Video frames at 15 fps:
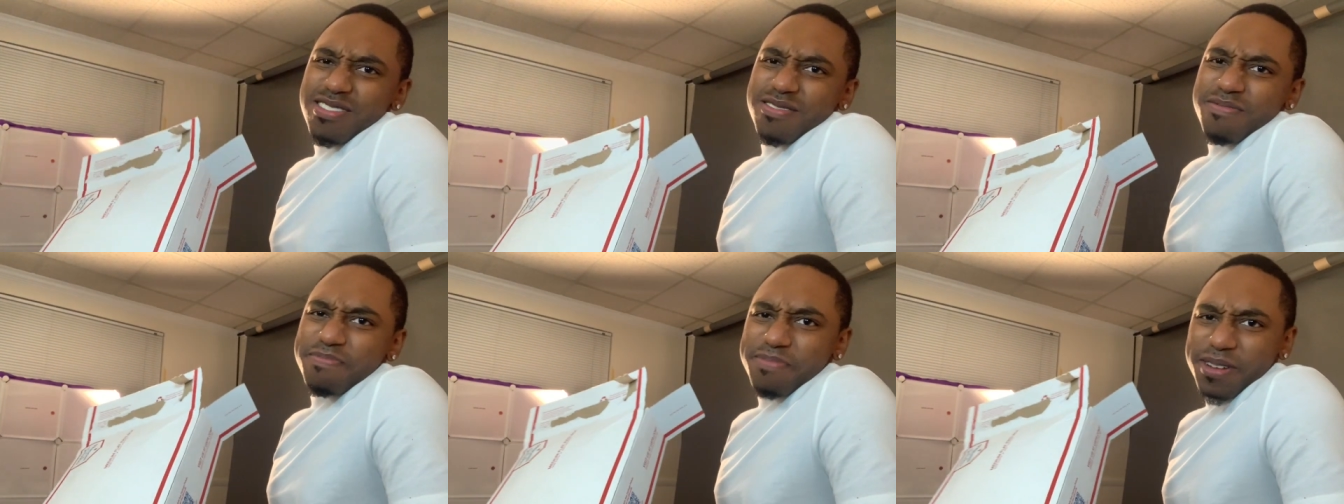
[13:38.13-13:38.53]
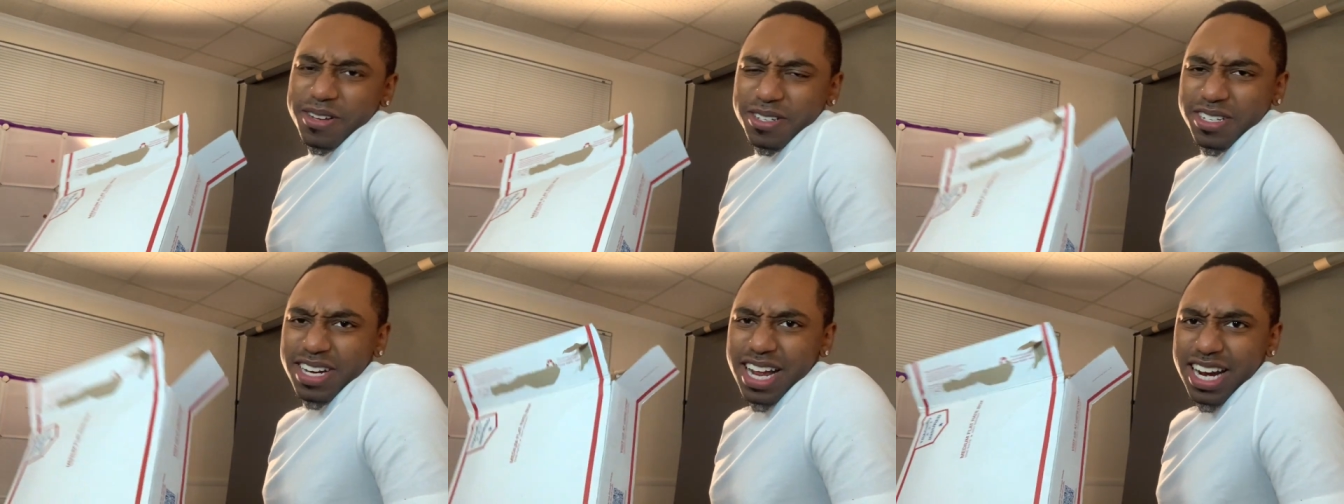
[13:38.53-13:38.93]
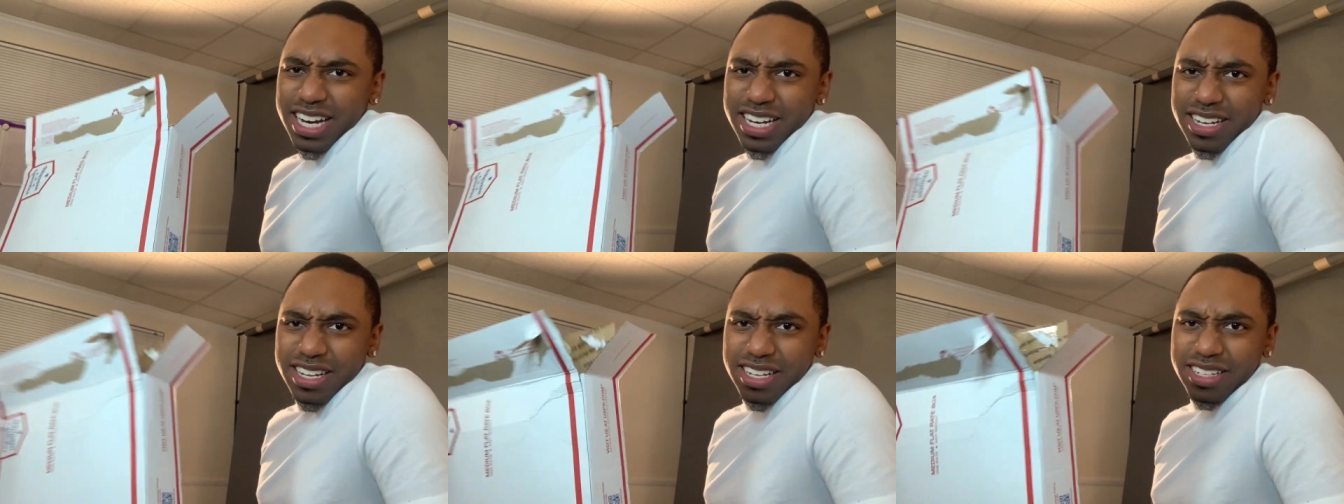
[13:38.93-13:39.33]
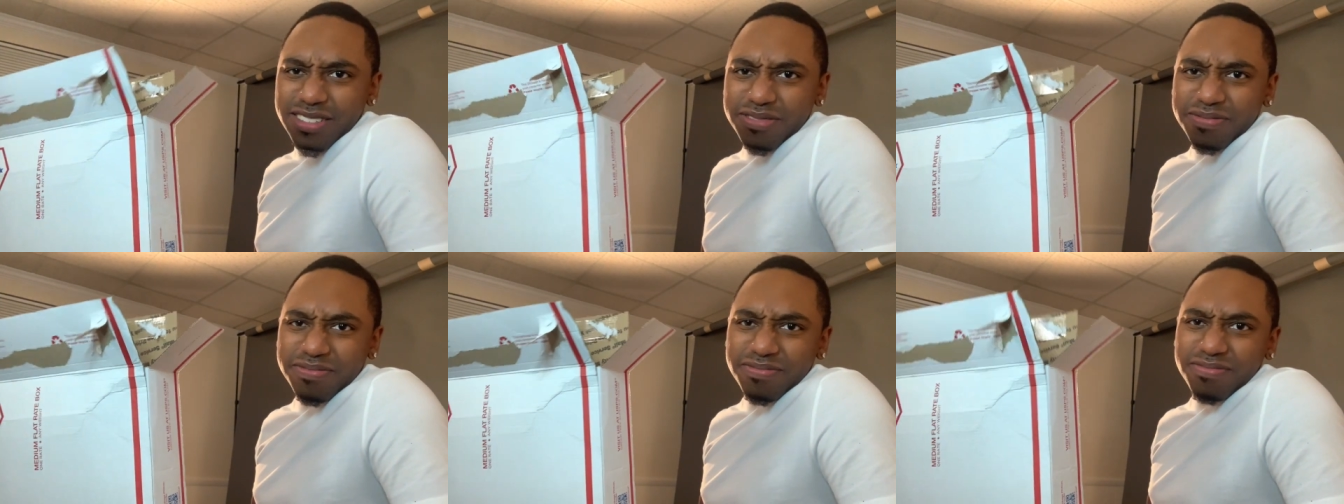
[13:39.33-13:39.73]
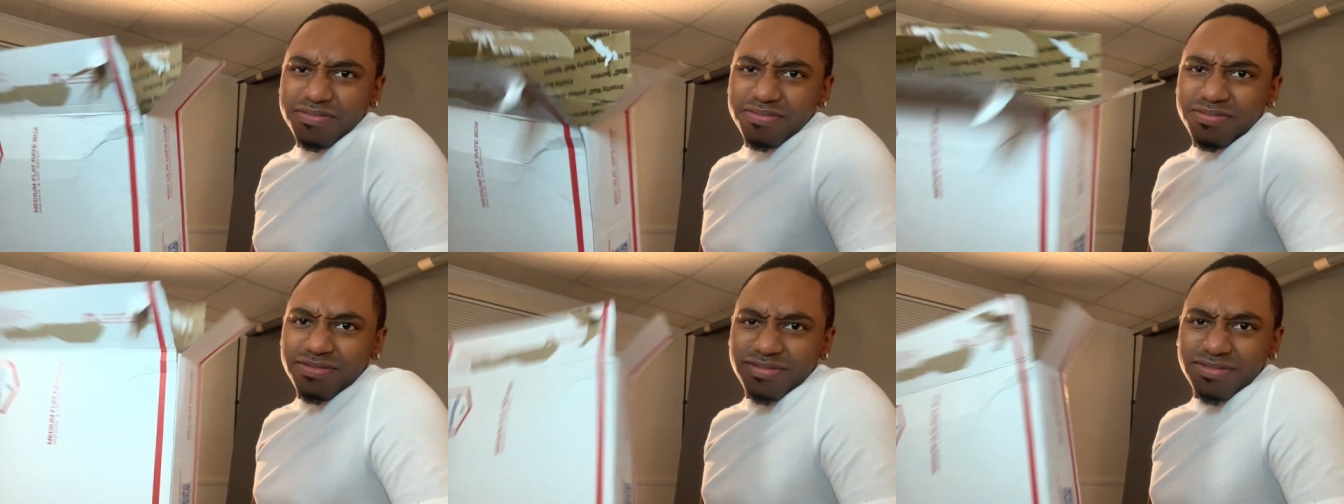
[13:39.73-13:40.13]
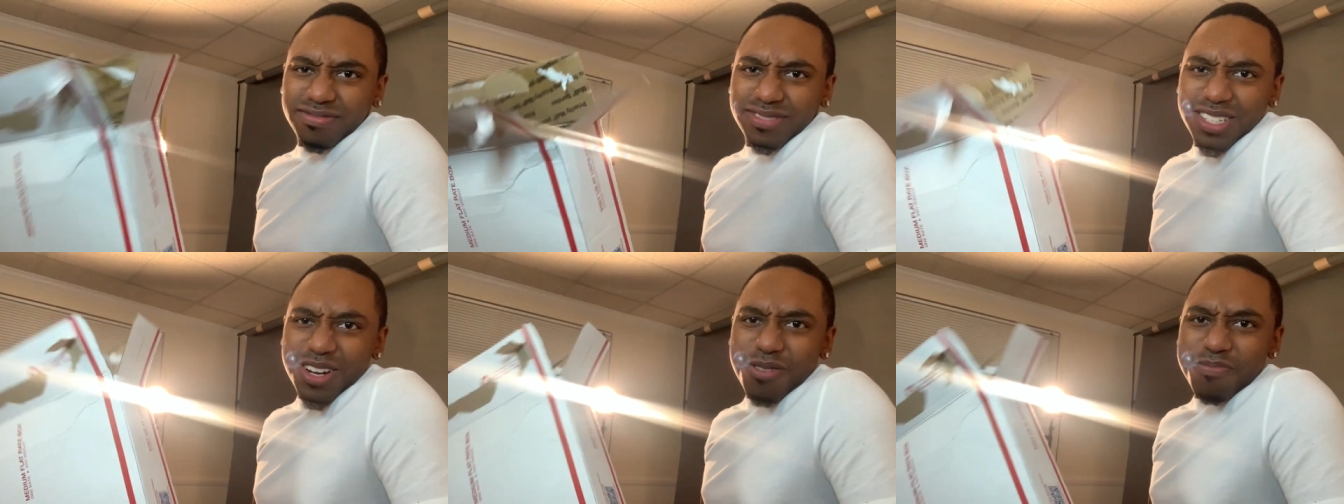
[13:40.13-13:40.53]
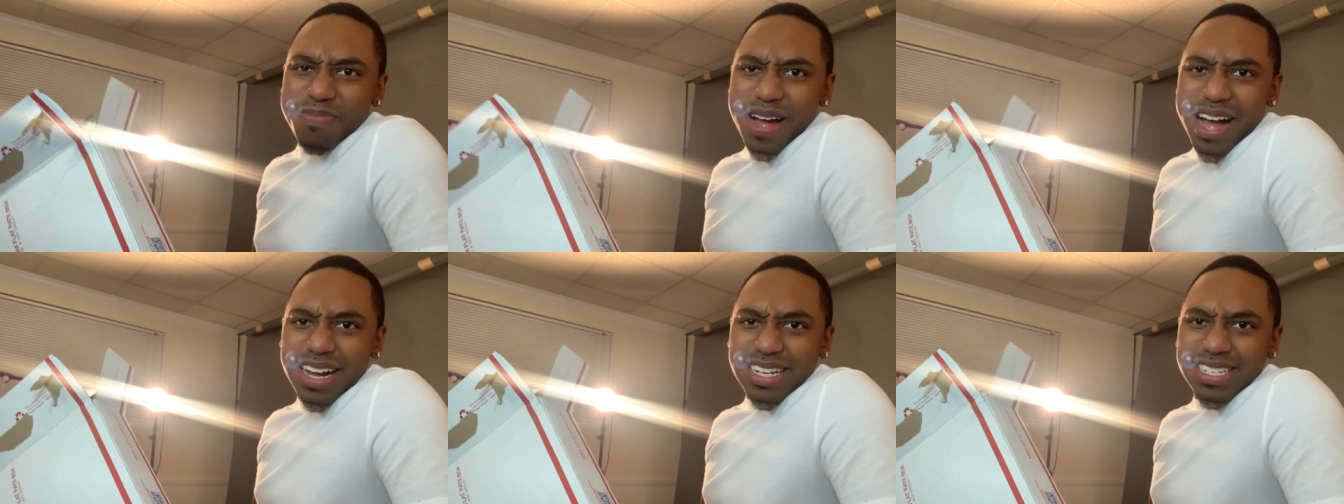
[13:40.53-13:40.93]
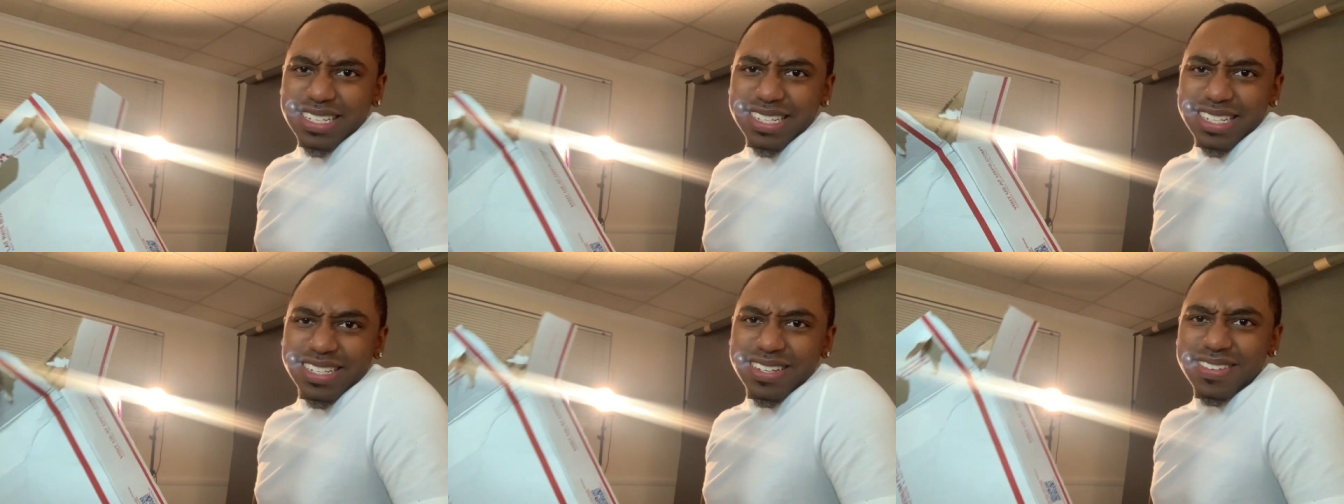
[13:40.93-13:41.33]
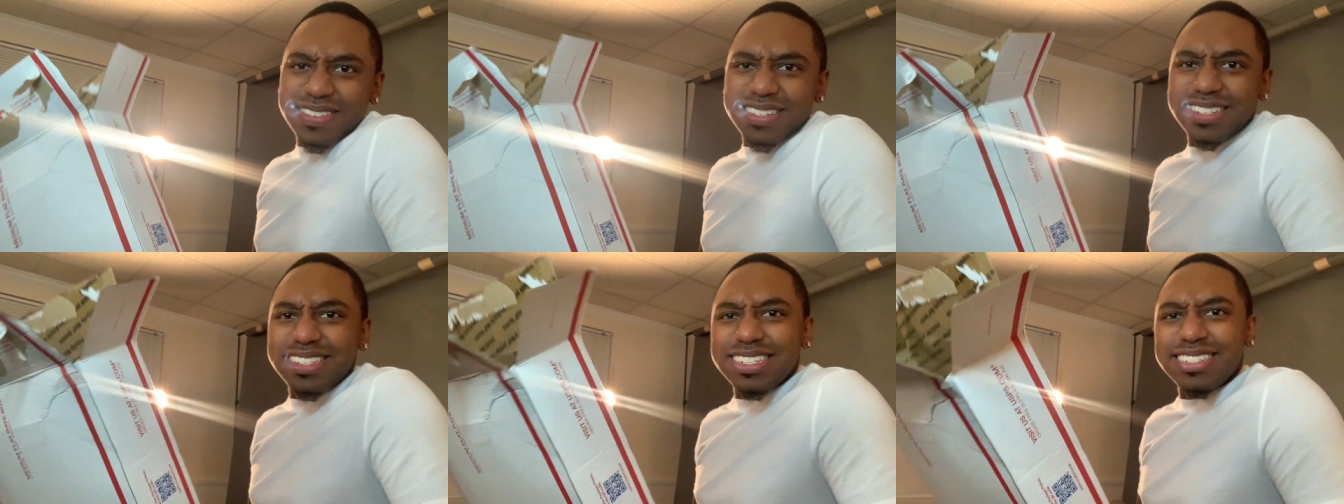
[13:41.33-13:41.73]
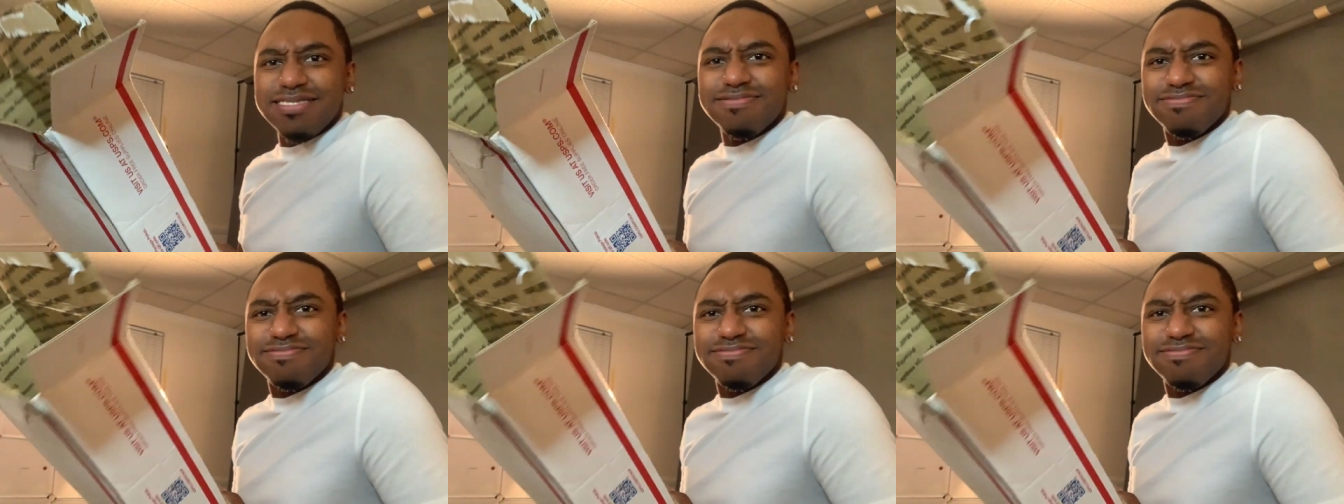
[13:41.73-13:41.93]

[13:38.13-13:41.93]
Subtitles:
bulging out of the, you know, box as soon as it